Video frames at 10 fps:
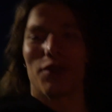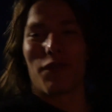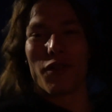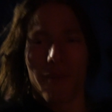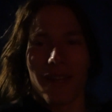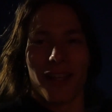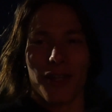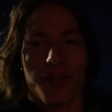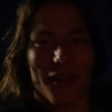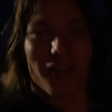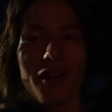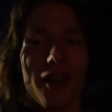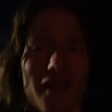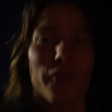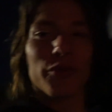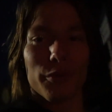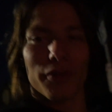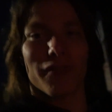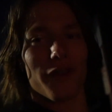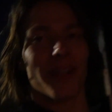you're filming and you're not comfortable in front of